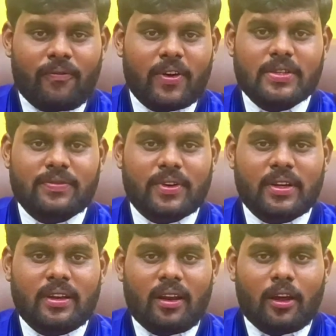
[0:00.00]
First
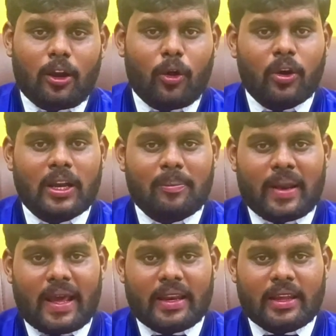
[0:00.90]
one, local
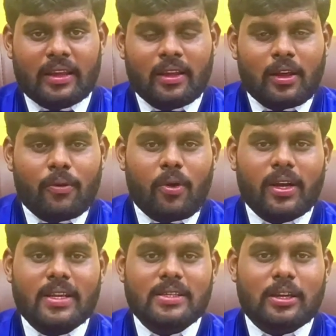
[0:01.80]
planning.
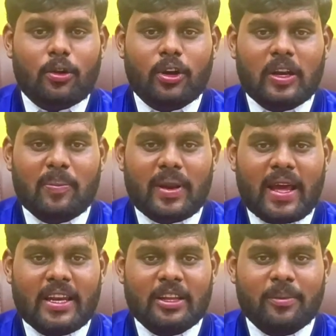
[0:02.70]
What is local
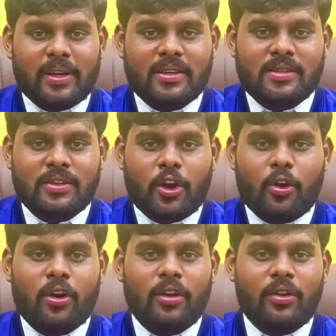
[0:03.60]
planning means?
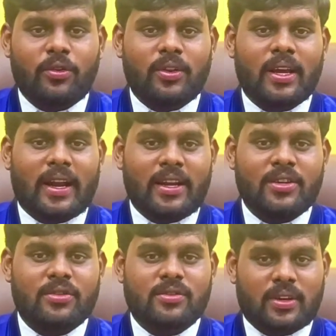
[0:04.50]
According to the
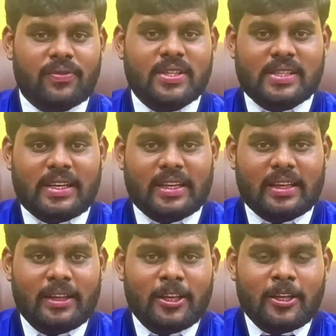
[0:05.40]
conditions of the city.
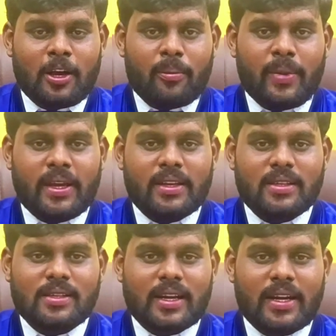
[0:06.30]

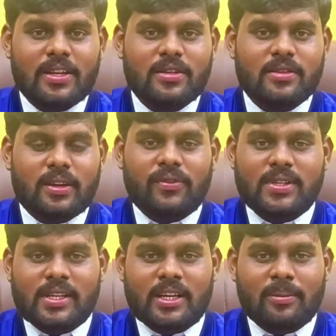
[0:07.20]
Means, conditions of the
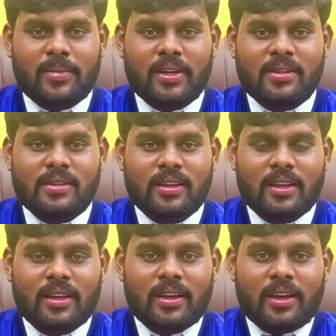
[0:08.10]
city means
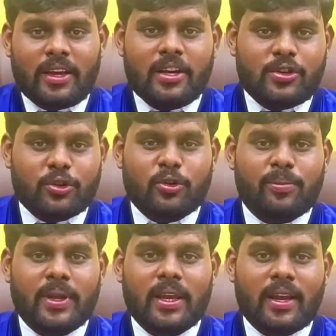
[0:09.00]
it should
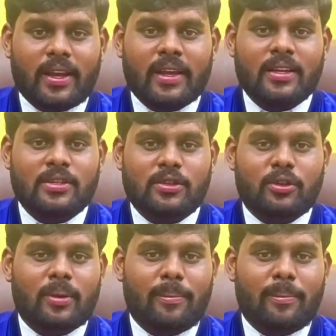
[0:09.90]
be nearest to the